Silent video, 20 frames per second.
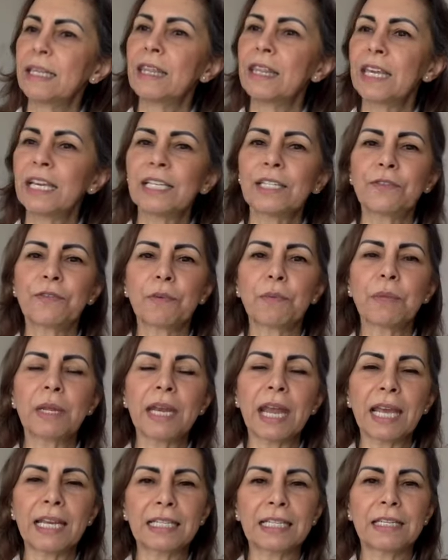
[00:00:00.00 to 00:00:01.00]
things from the
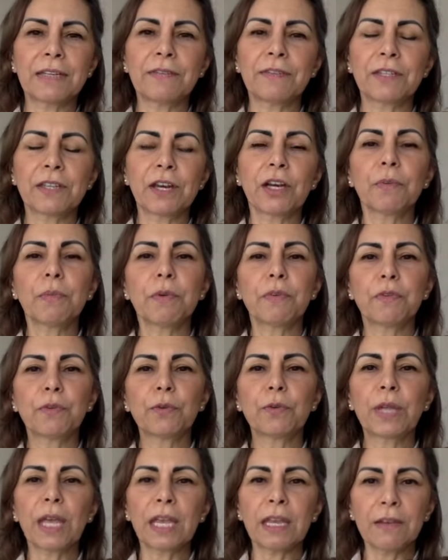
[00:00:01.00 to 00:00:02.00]
negative side
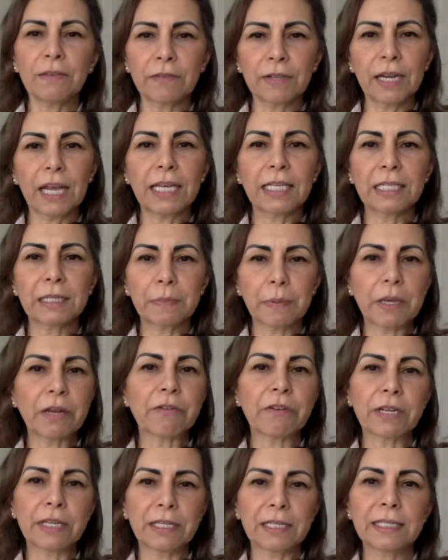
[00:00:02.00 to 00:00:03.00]
before they even
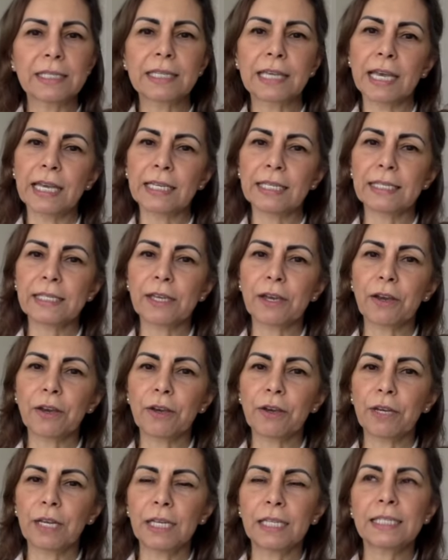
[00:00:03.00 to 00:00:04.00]
experience it. So
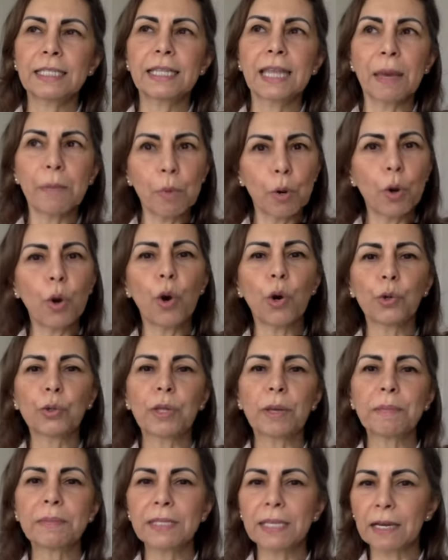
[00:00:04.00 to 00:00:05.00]
it's them who hold
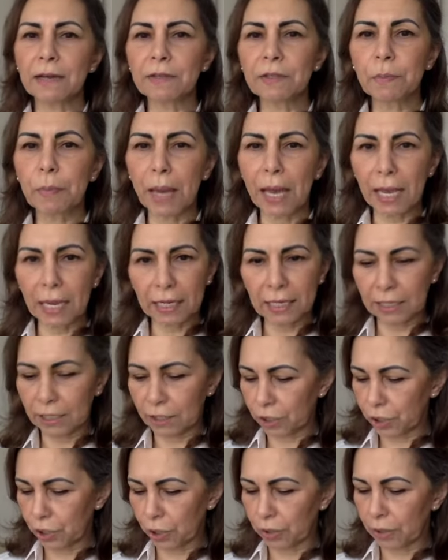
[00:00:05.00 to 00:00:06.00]
themselves back,
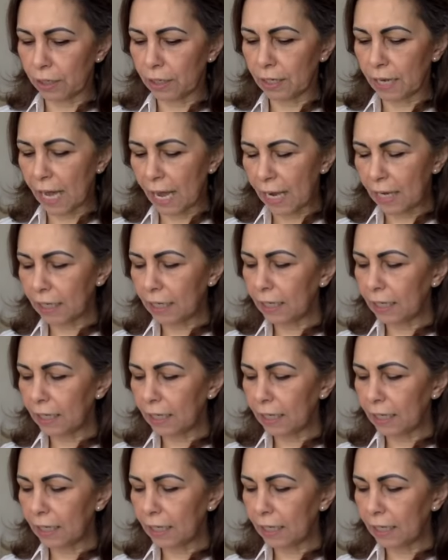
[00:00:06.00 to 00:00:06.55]
show the lack.